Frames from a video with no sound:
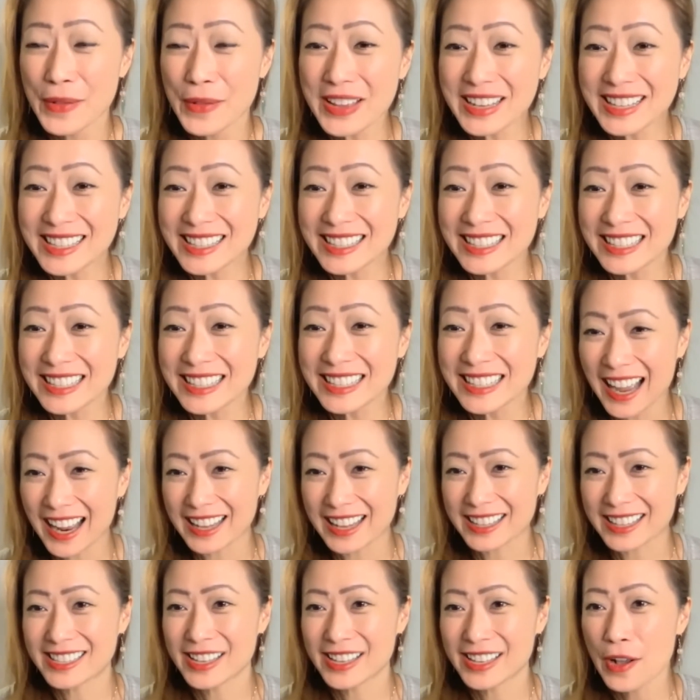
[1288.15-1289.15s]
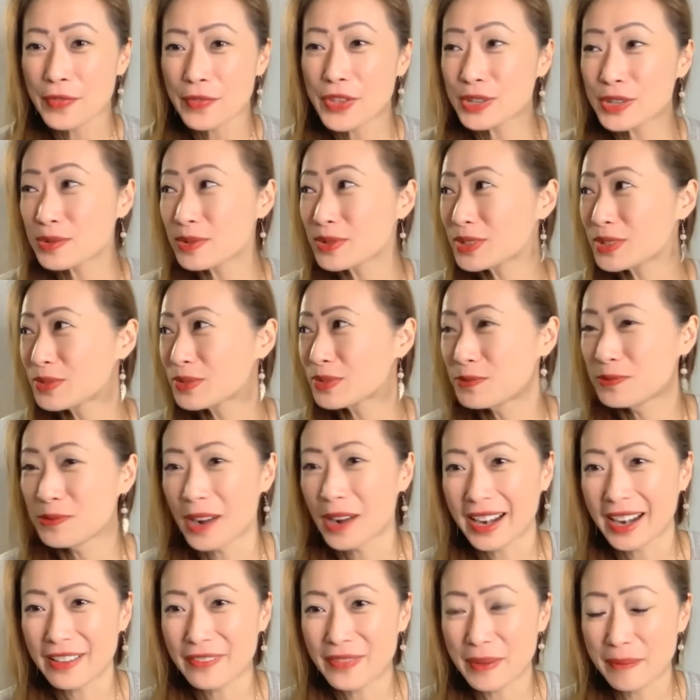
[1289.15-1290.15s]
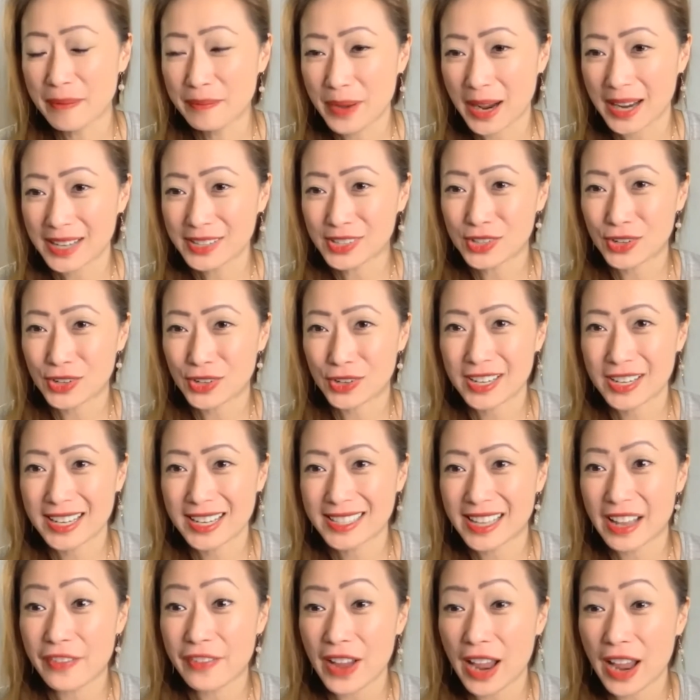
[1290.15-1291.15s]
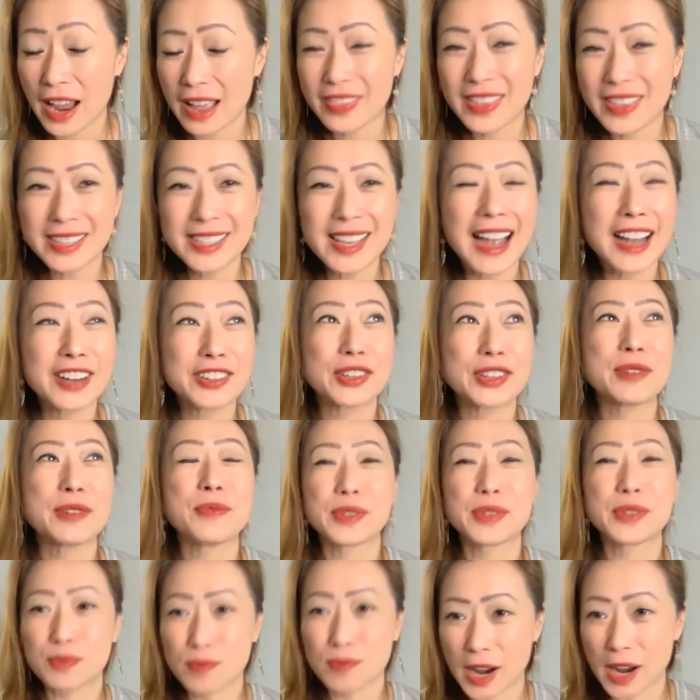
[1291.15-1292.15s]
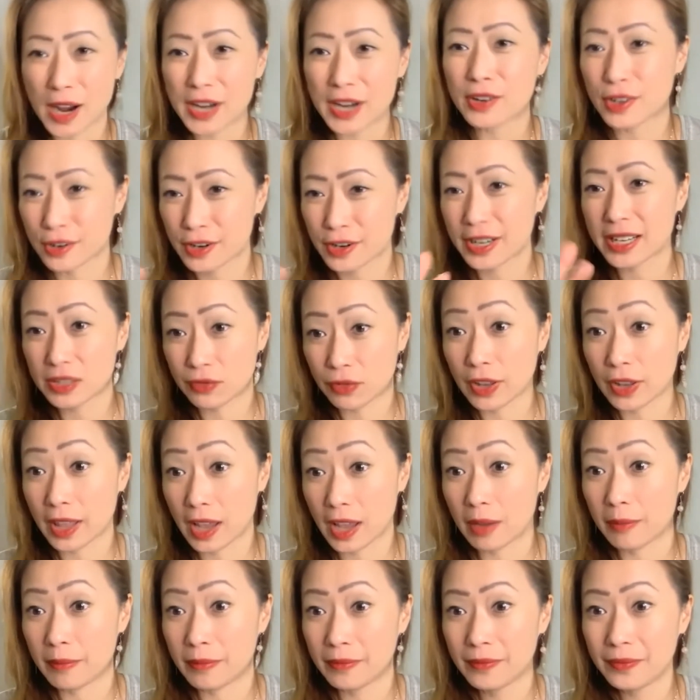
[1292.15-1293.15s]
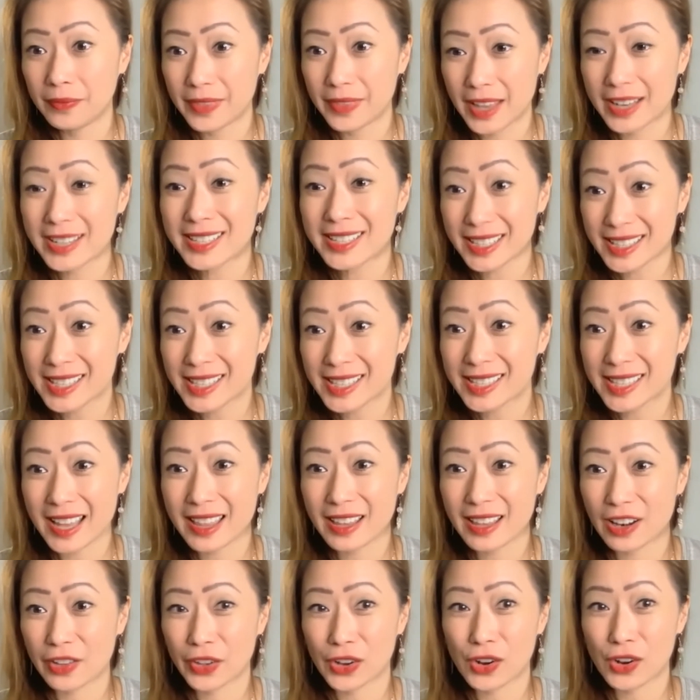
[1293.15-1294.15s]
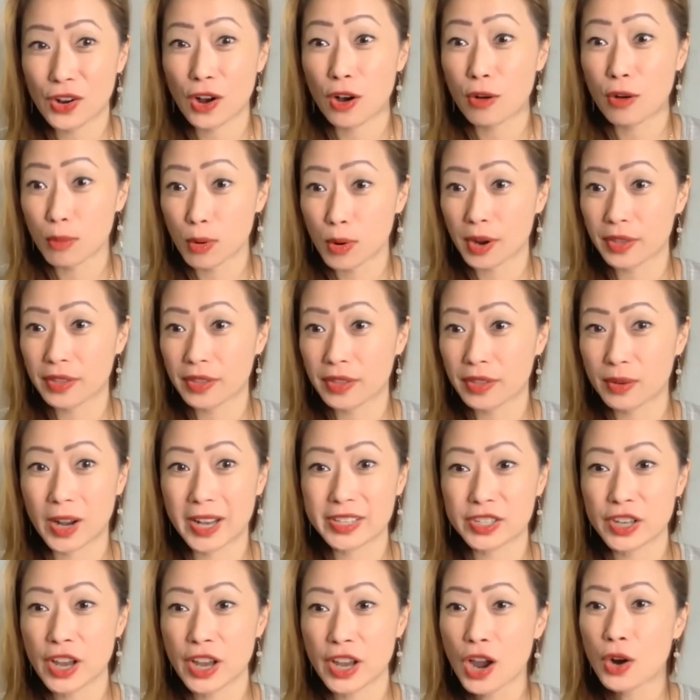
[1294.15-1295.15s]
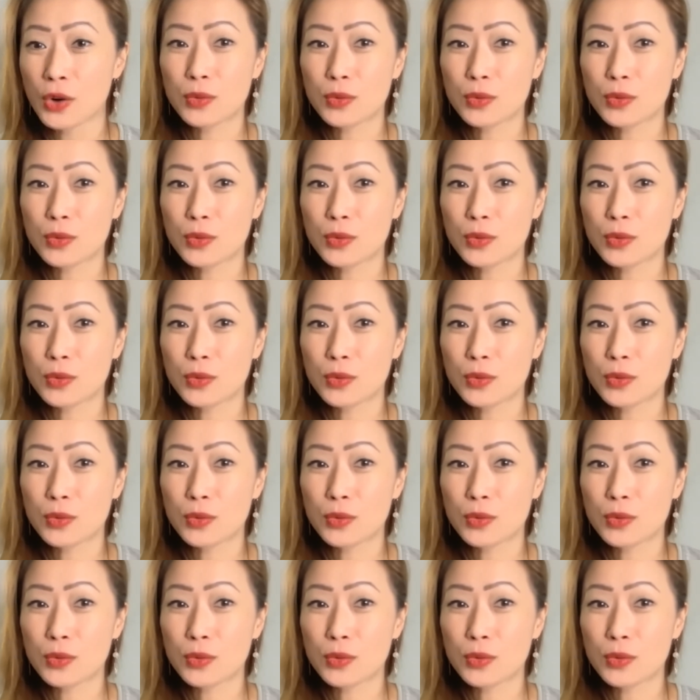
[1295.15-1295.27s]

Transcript: It's nuts. This was one of the best earnings. They this actually was record earnings for them. They did say that on the call more than once.